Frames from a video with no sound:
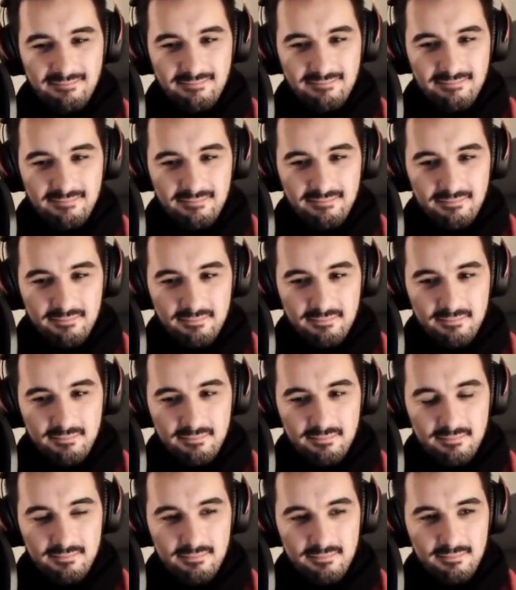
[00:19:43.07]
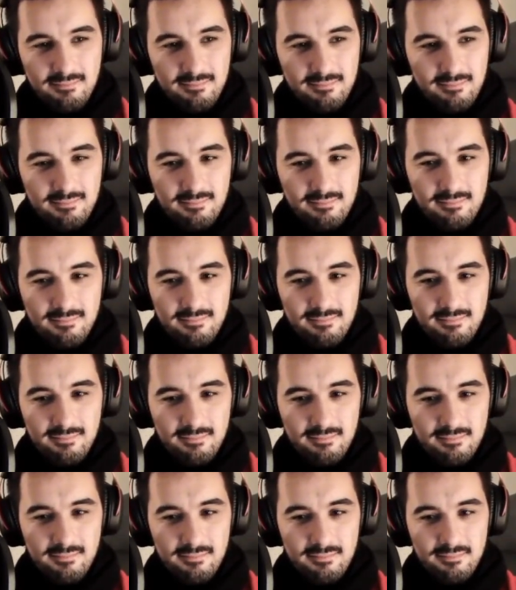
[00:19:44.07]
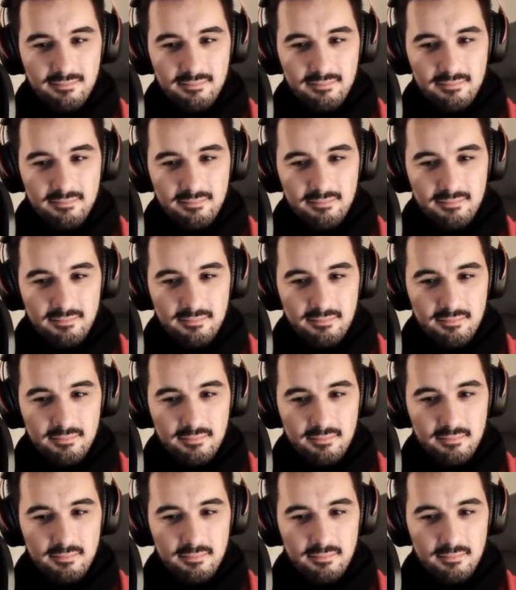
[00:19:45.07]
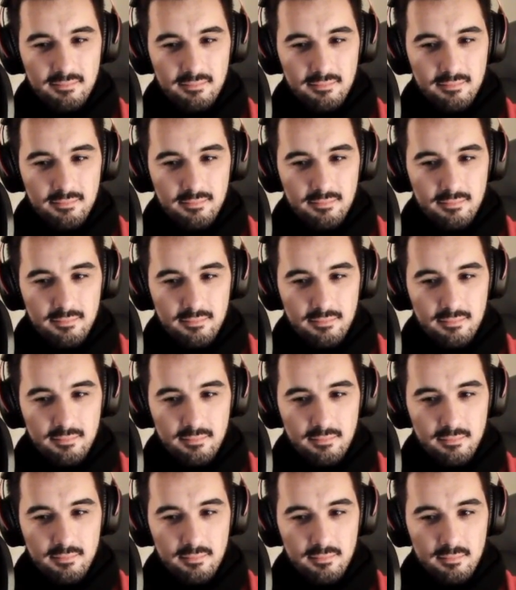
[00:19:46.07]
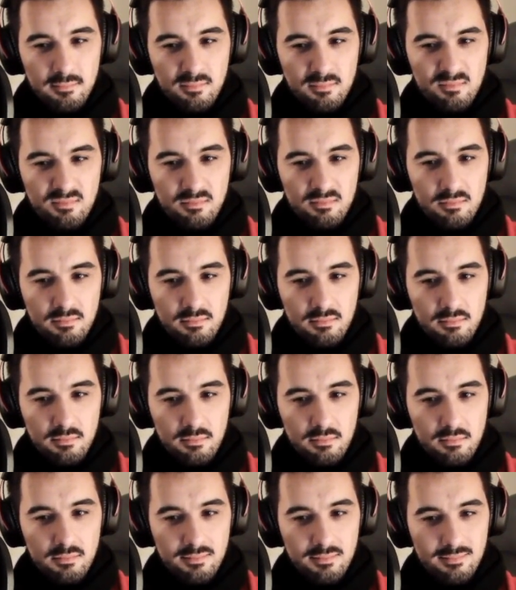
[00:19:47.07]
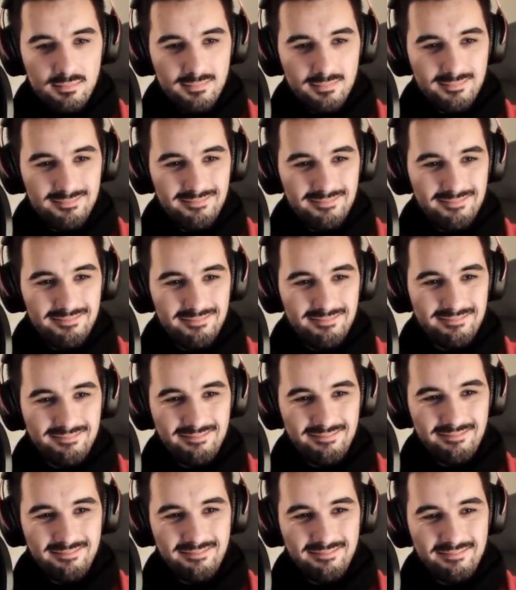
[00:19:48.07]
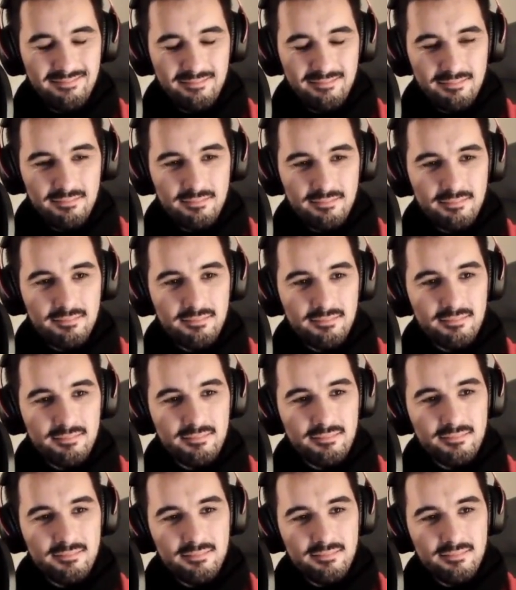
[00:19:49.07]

The person shown says nothing.